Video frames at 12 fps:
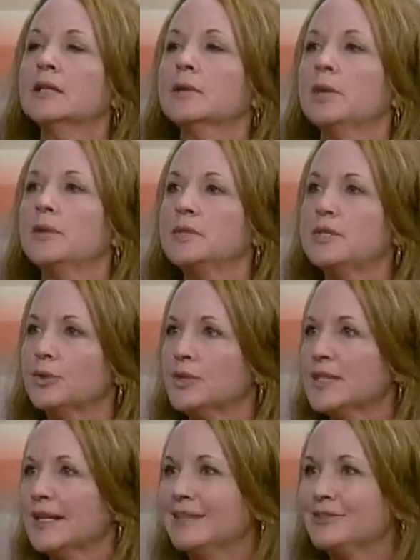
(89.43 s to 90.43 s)
The baby
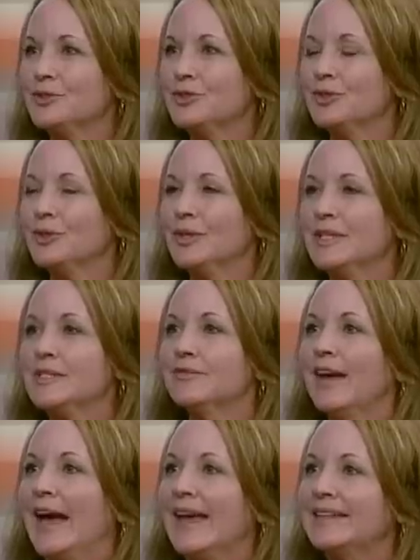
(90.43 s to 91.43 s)
stores that extra sugar as
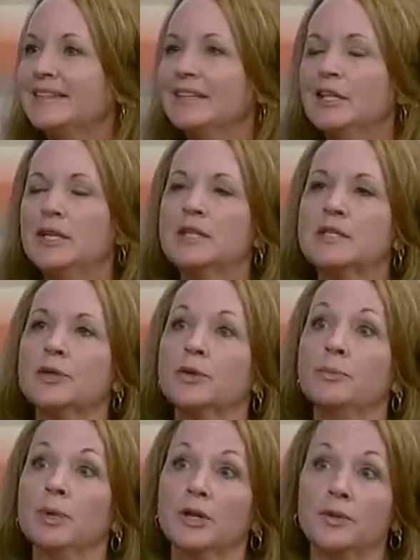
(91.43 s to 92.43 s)
fat. So
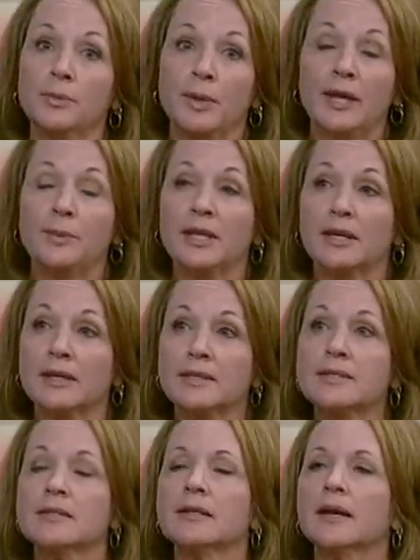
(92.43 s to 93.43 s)
the bigger the baby
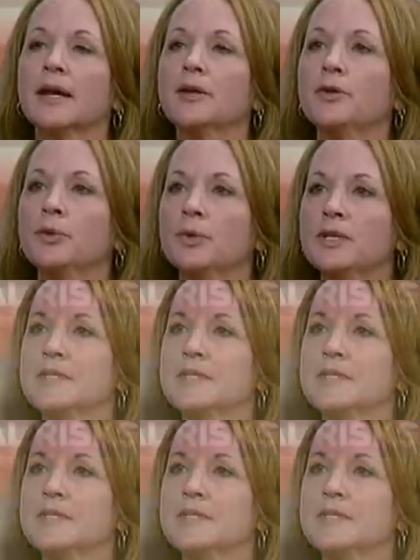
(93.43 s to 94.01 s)
gets, the higher the